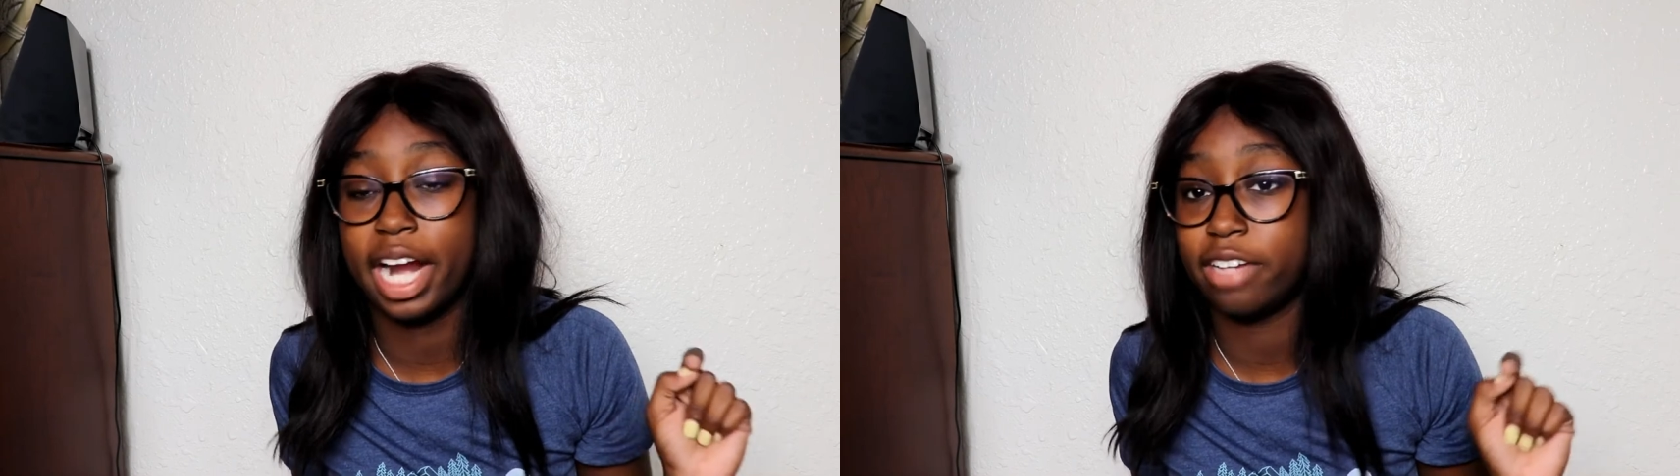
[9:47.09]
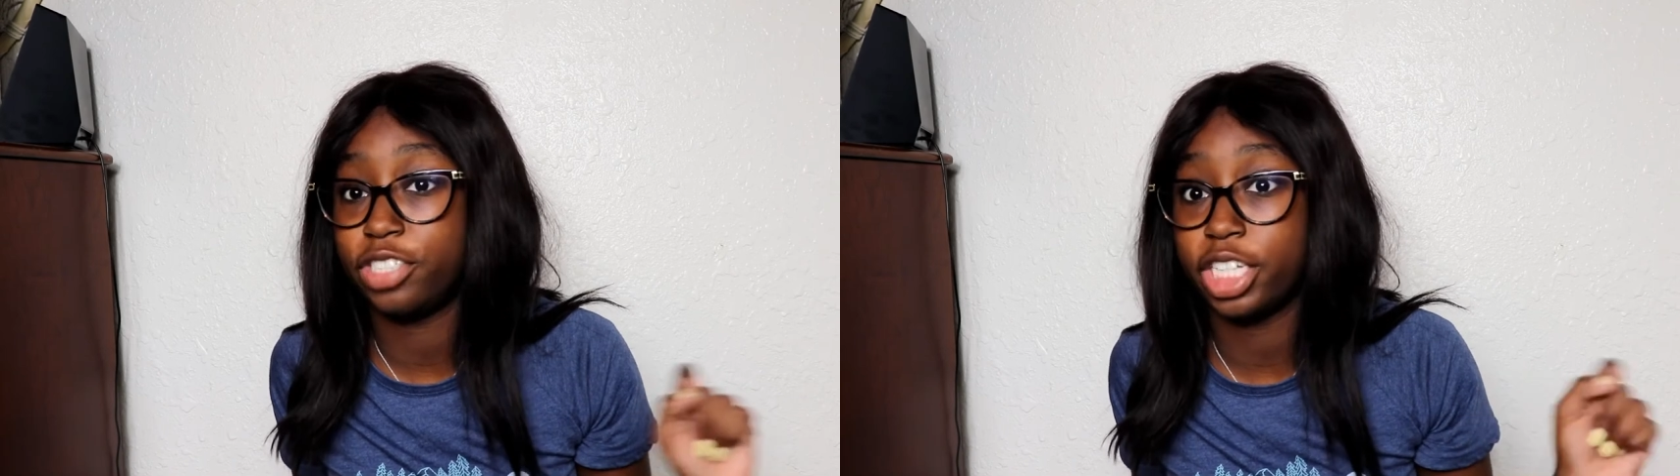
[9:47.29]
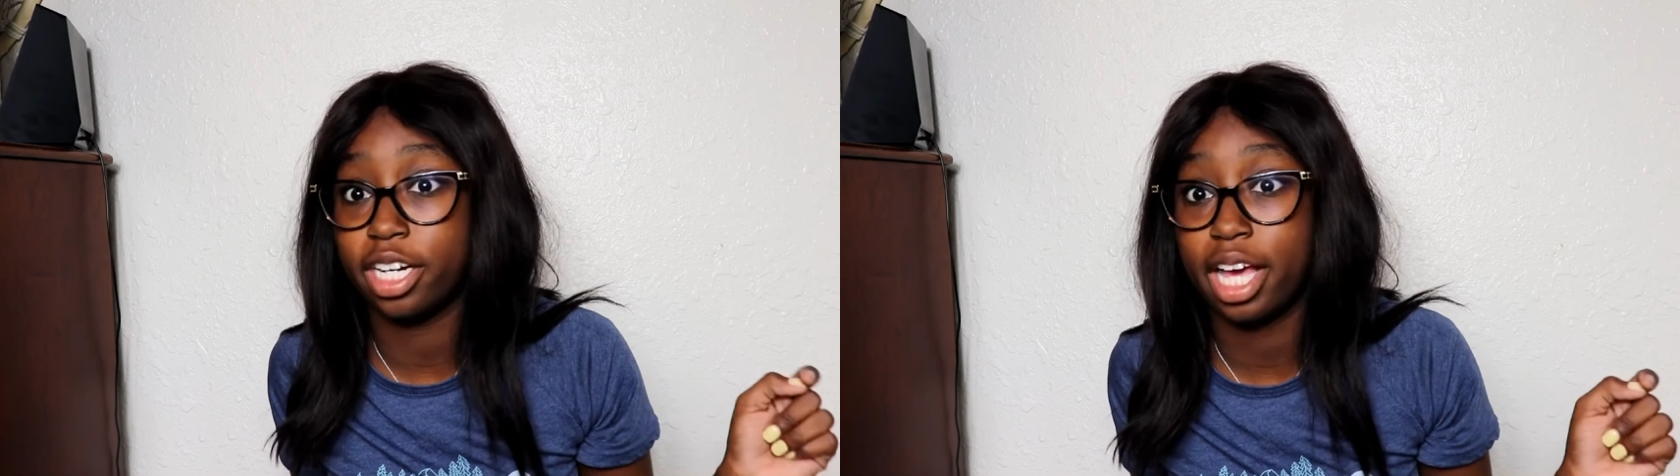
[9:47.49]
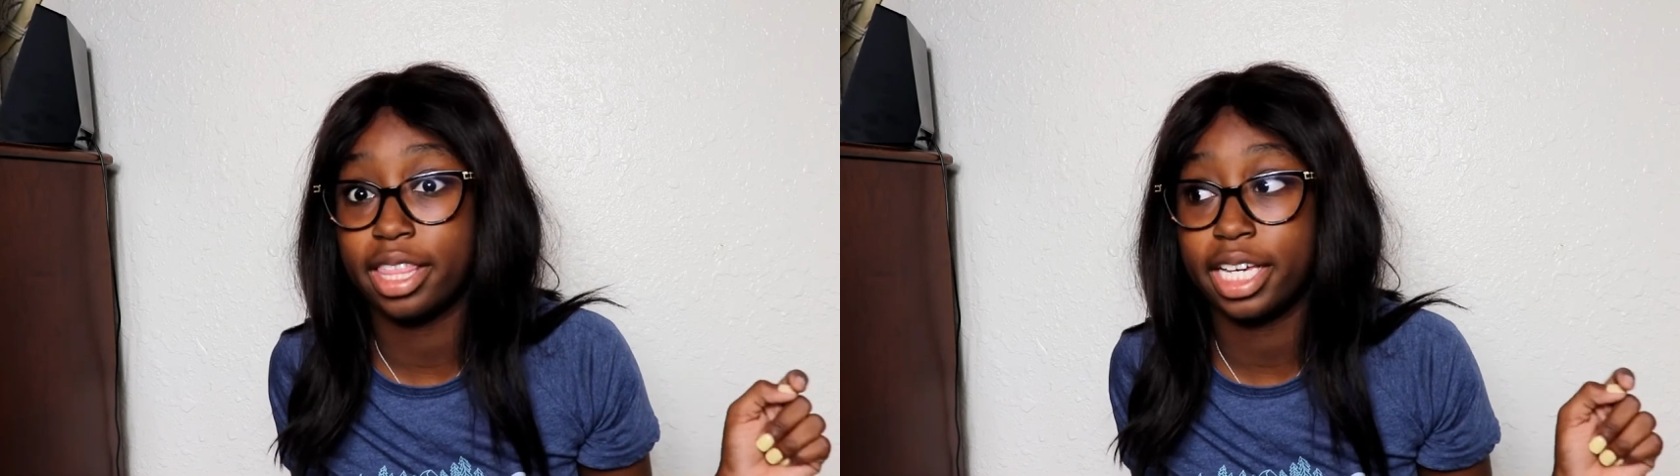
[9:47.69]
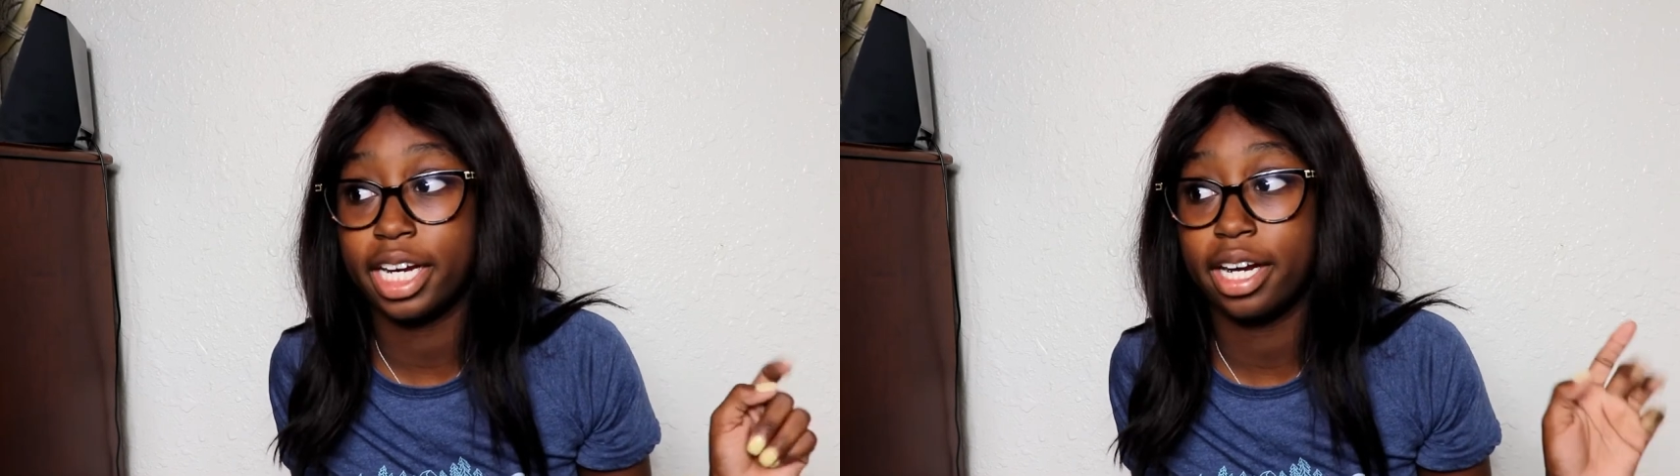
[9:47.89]
I've shared
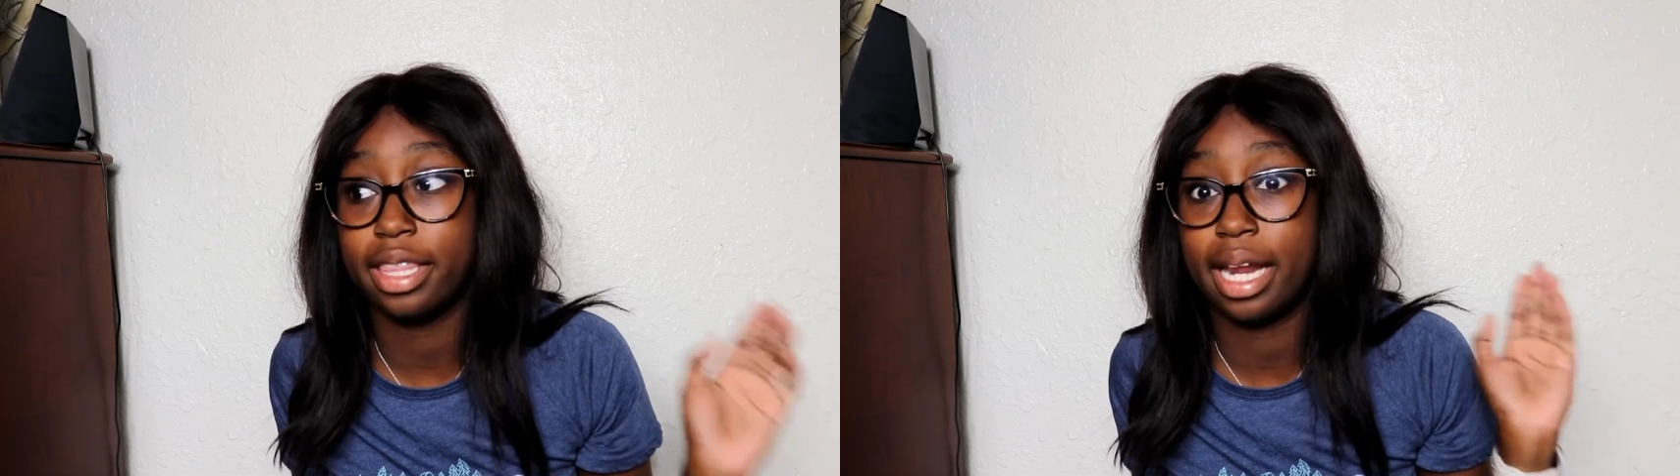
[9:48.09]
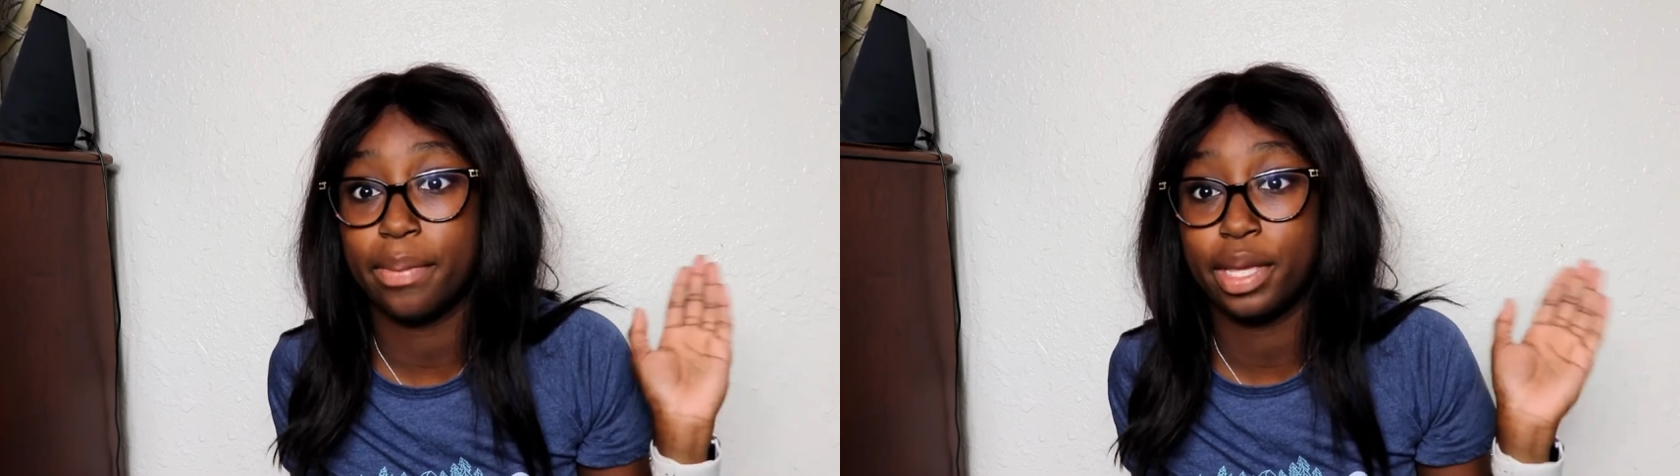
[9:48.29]
on there that I'm